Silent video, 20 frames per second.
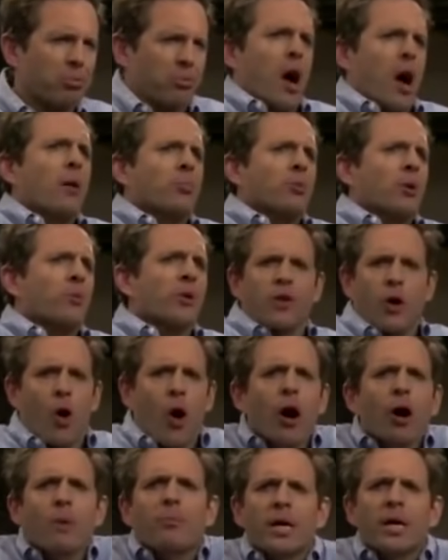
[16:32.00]
a problem with a
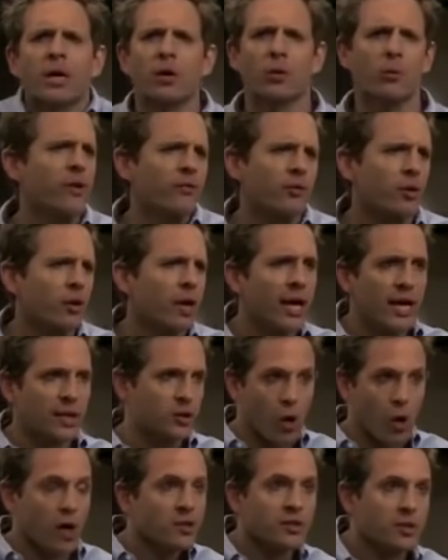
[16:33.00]
car being in a river.
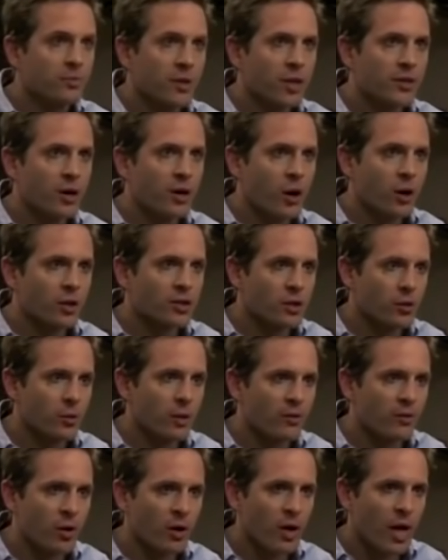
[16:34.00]
It's awesome that the car's in a
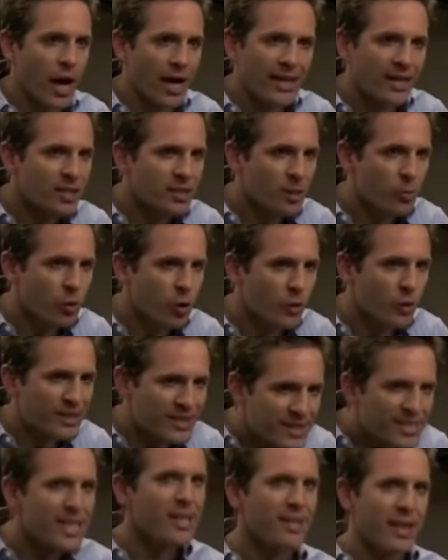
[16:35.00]
river. I need someone who can
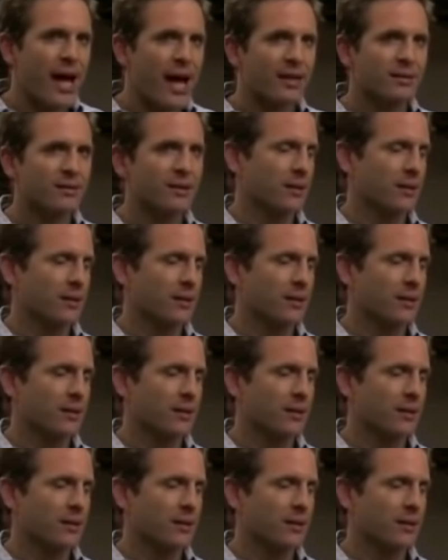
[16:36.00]
see that.